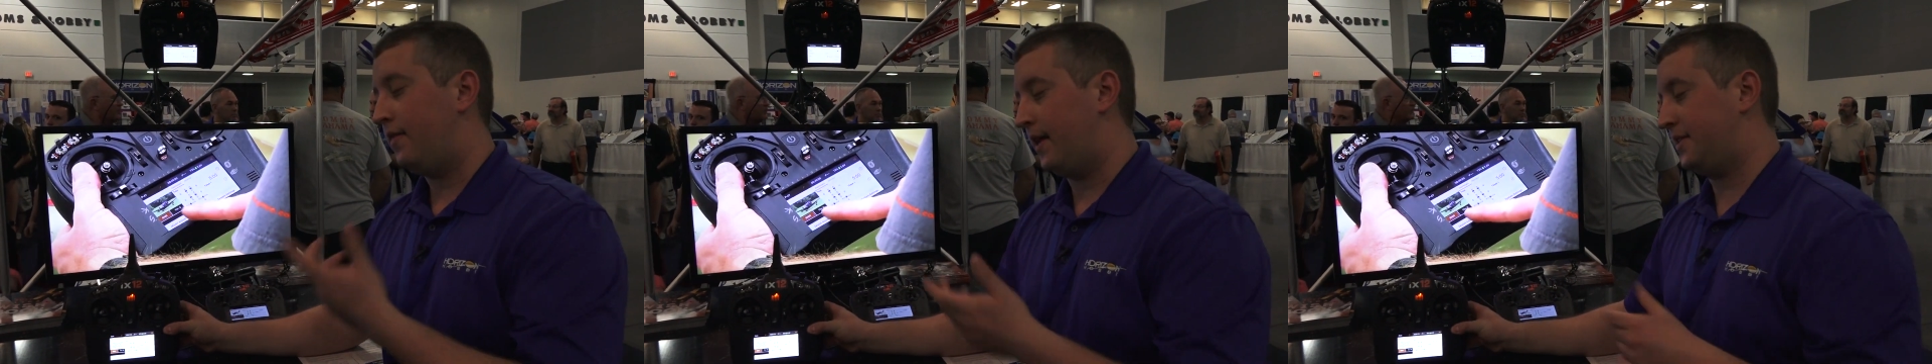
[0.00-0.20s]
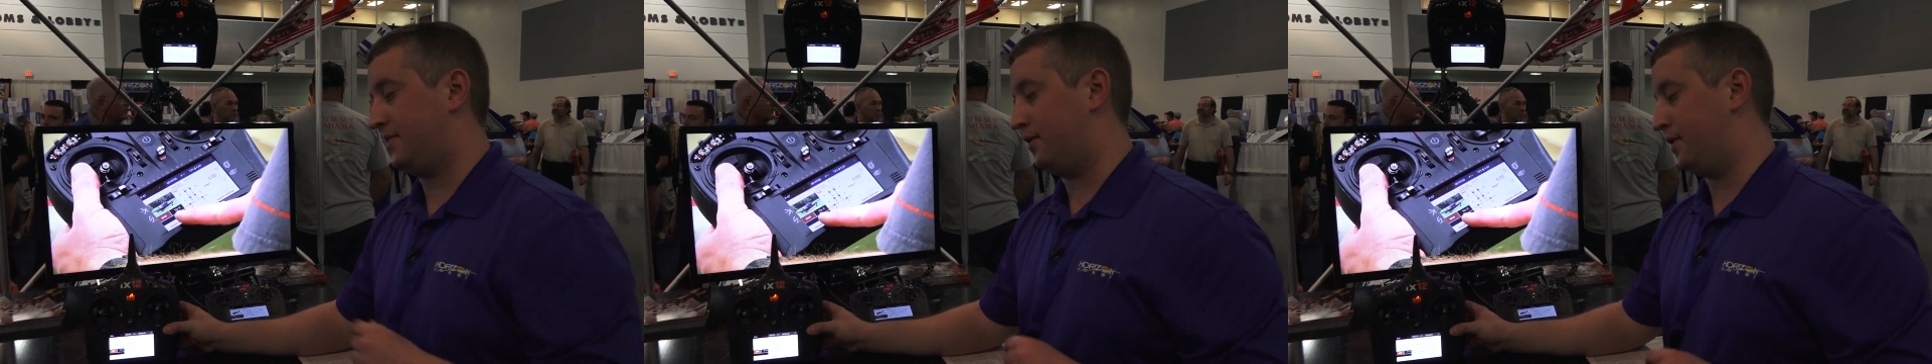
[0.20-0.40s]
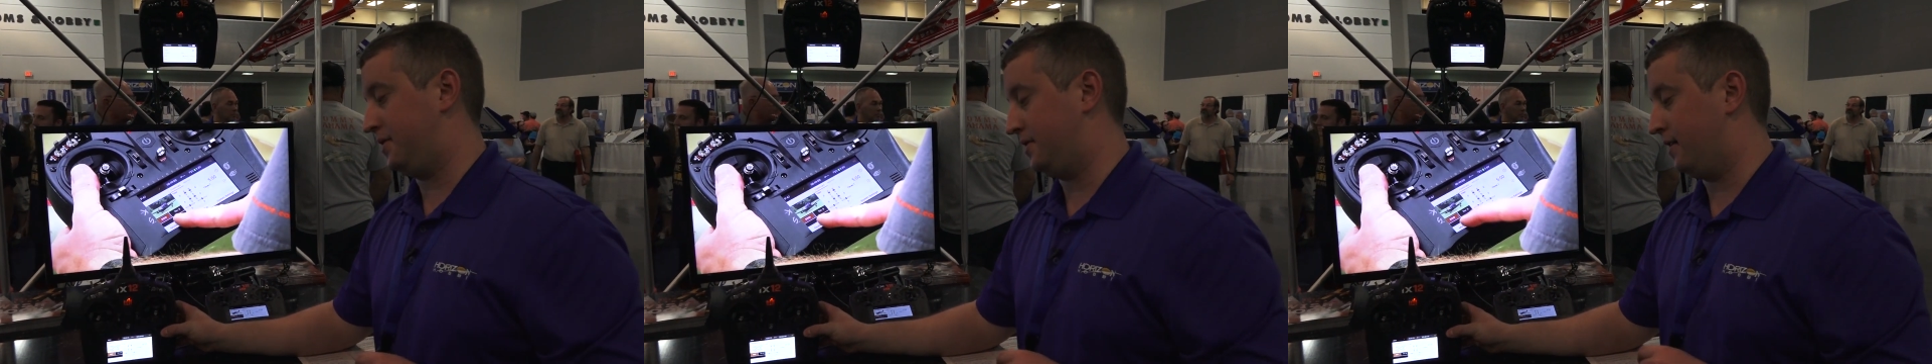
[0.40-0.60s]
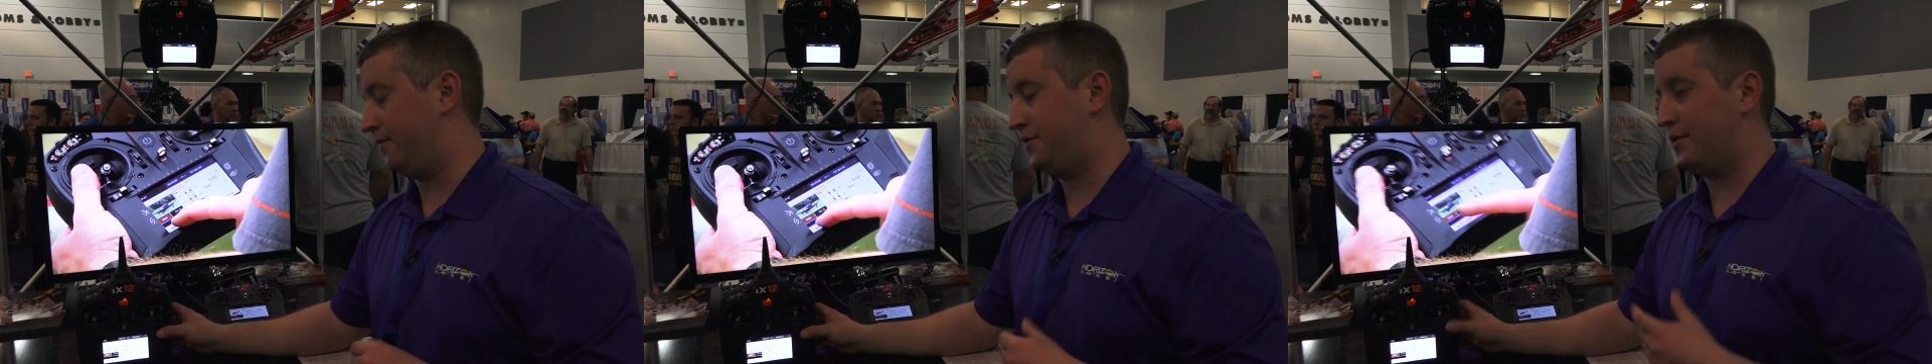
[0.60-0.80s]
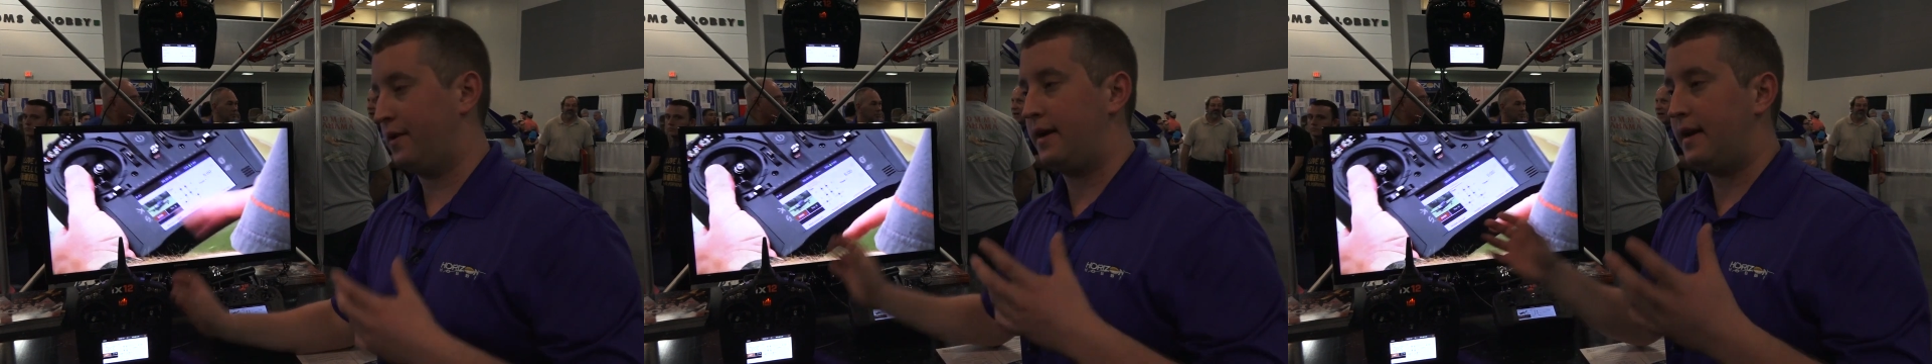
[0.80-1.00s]
that sort of
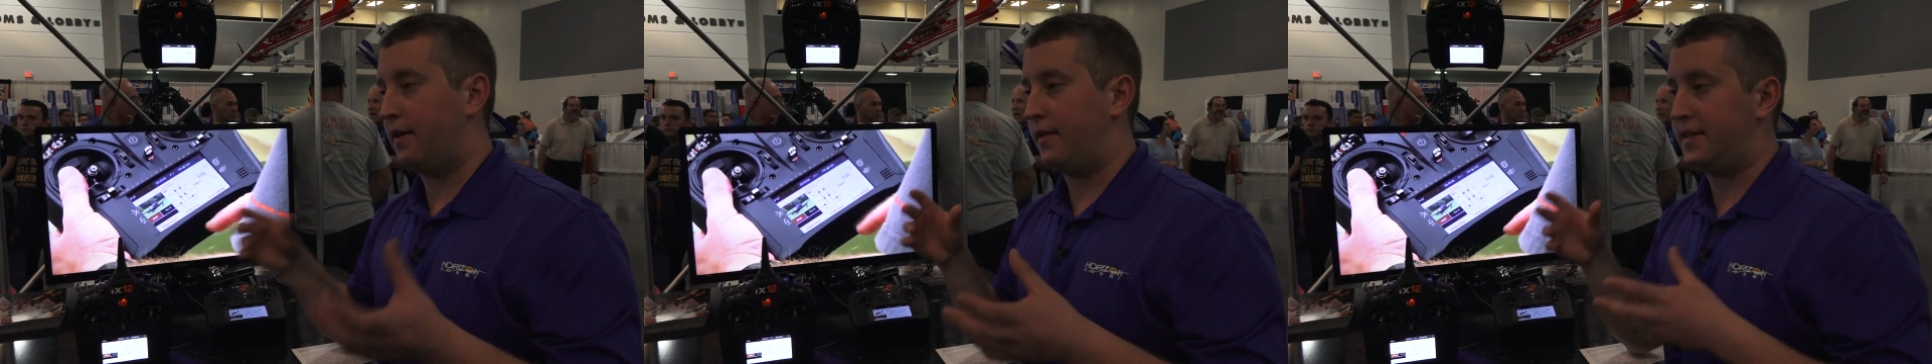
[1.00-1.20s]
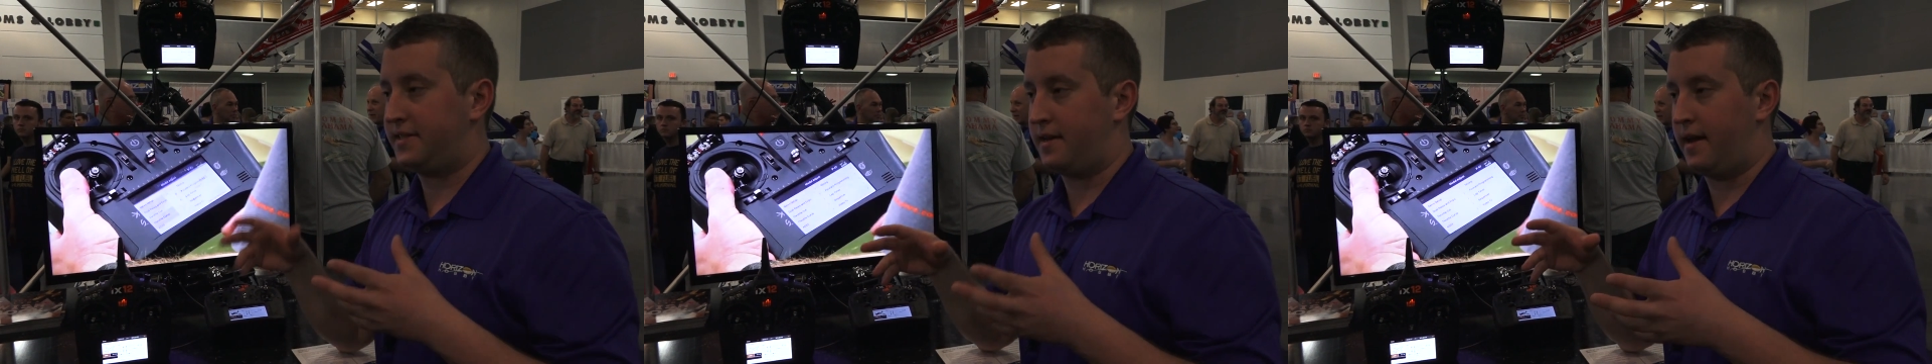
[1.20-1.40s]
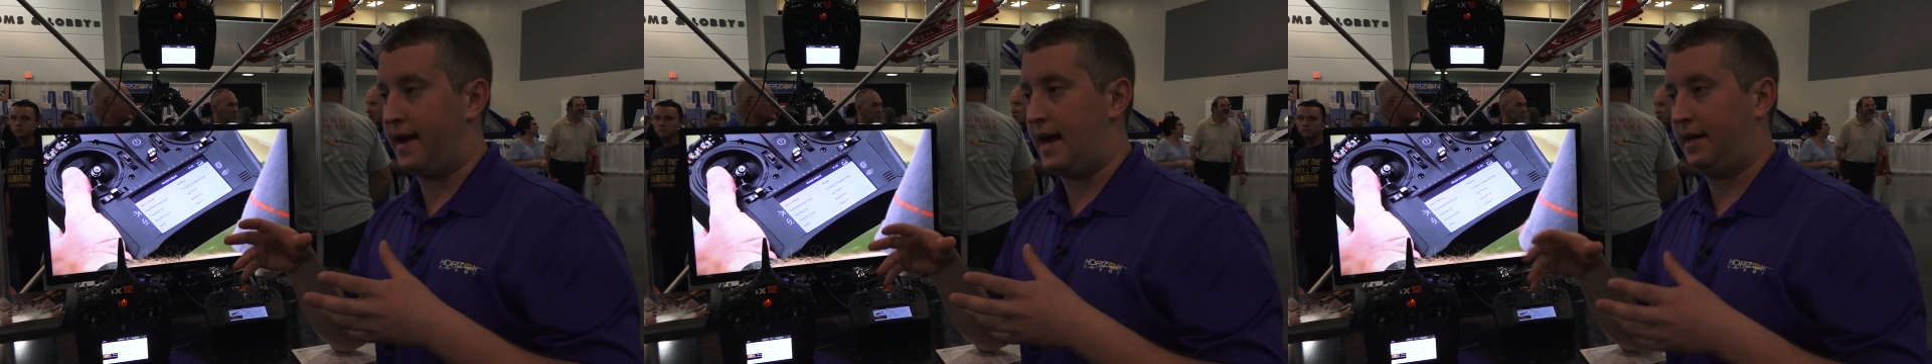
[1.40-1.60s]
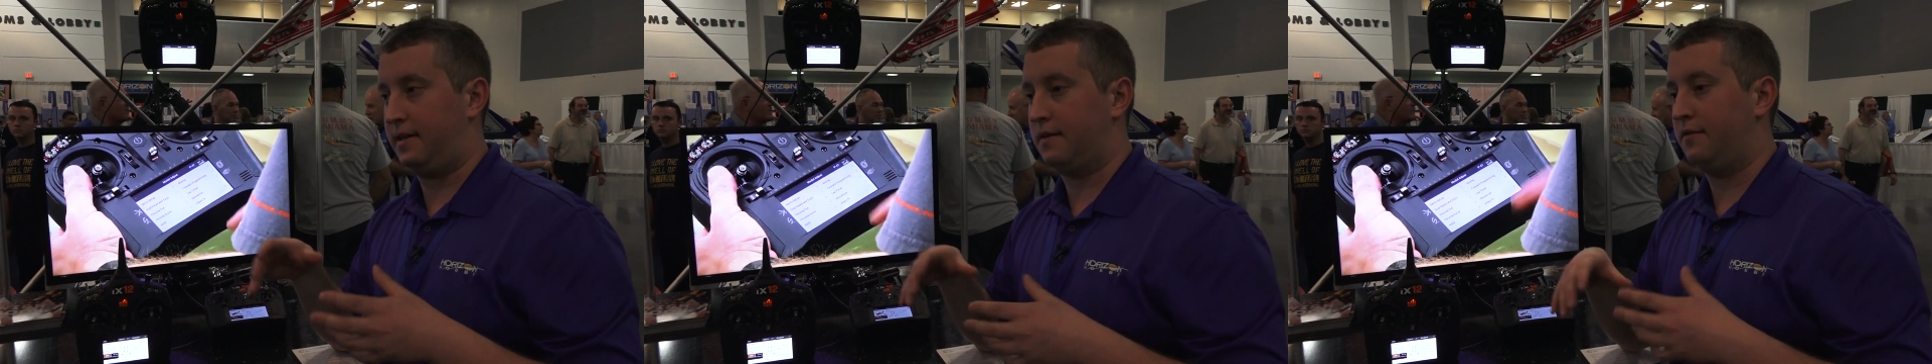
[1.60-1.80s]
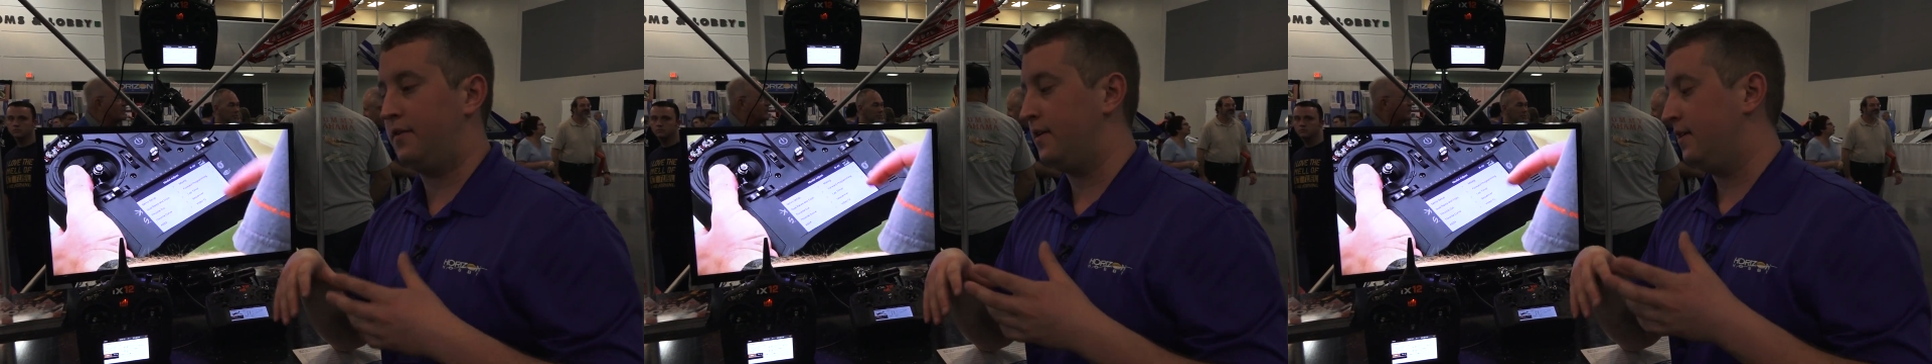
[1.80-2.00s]
stuff. So right now that's not
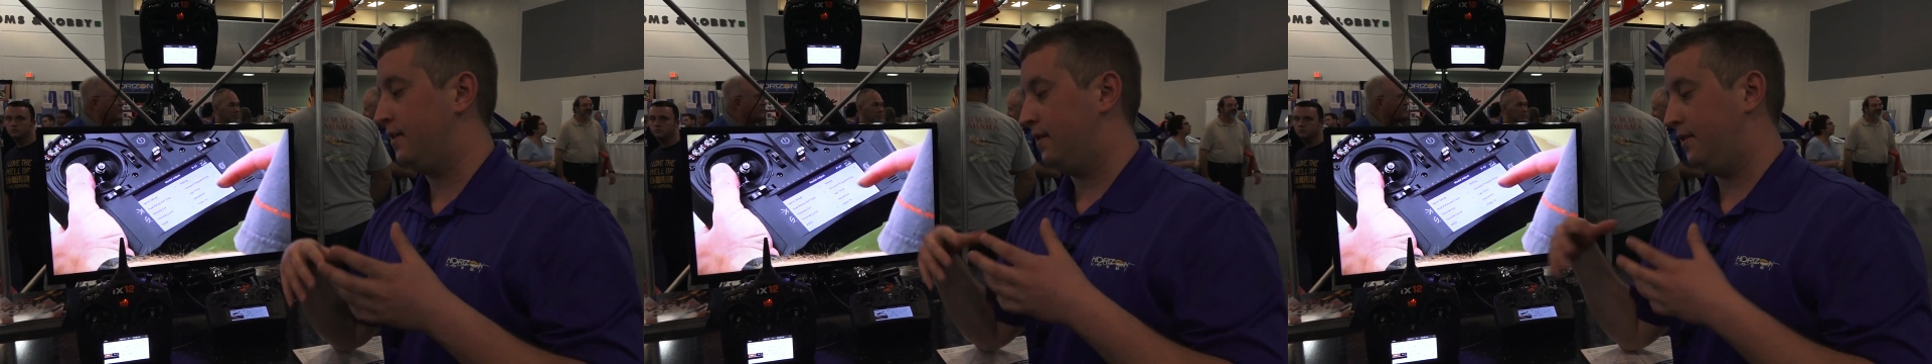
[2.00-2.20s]
active.